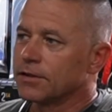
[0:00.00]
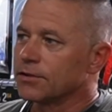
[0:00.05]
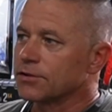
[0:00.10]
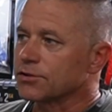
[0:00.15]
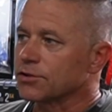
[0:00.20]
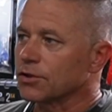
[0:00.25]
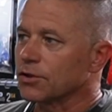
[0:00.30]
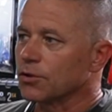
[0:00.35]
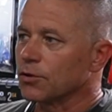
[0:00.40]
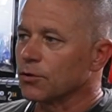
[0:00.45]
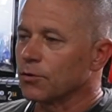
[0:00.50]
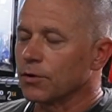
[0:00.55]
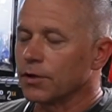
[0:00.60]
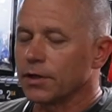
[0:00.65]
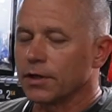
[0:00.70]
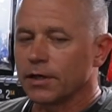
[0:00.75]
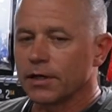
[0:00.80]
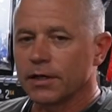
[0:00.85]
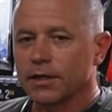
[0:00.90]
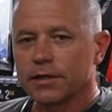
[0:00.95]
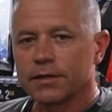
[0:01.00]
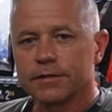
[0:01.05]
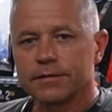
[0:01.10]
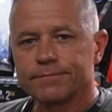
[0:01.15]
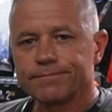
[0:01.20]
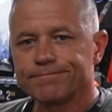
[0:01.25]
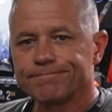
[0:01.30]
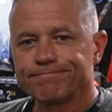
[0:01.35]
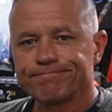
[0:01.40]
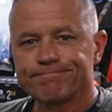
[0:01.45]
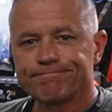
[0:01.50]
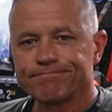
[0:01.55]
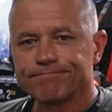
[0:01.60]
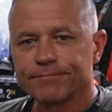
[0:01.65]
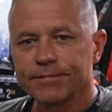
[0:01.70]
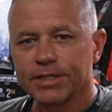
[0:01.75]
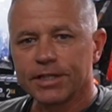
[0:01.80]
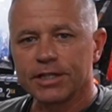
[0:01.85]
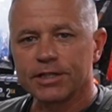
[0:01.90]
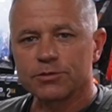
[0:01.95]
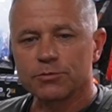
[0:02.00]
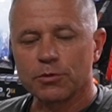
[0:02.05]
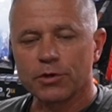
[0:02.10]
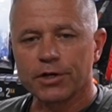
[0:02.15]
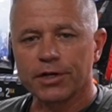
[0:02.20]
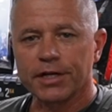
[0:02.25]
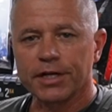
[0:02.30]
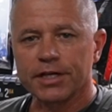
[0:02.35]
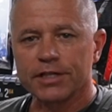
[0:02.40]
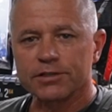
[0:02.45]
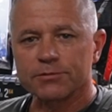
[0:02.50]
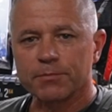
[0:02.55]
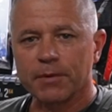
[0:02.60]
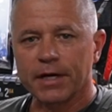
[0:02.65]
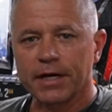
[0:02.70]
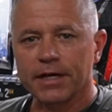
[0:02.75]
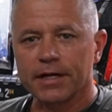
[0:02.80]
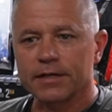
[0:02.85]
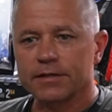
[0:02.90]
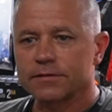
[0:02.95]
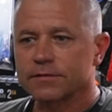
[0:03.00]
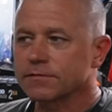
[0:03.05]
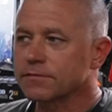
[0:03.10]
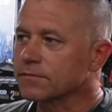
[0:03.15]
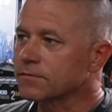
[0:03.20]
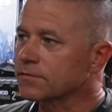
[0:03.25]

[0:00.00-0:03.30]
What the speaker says: So it is what it is, man.